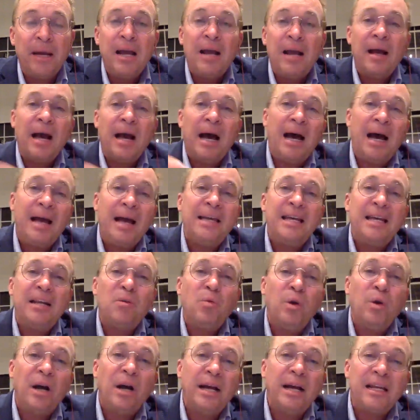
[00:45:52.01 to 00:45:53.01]
I get it where
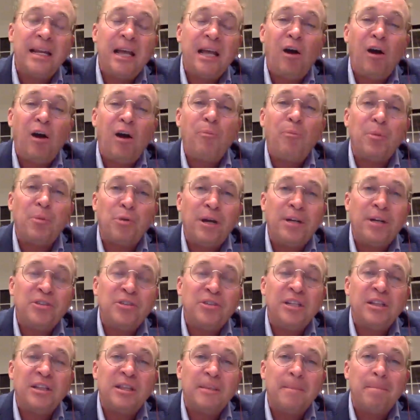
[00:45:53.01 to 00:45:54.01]
I can help the
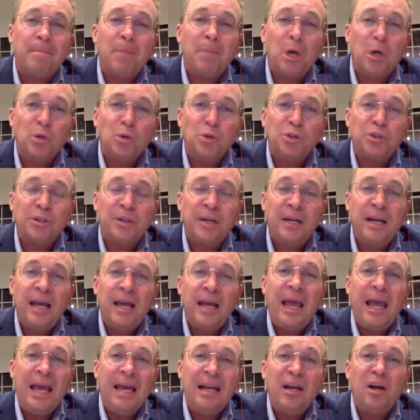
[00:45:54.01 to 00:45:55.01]
president the most
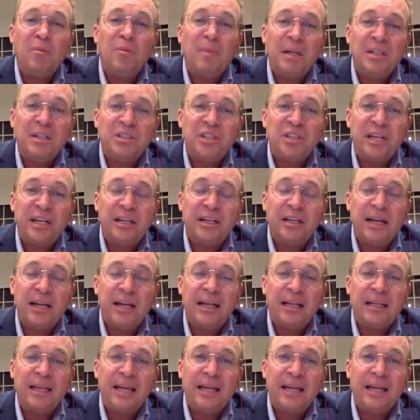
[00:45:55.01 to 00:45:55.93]
and help my Senate uh,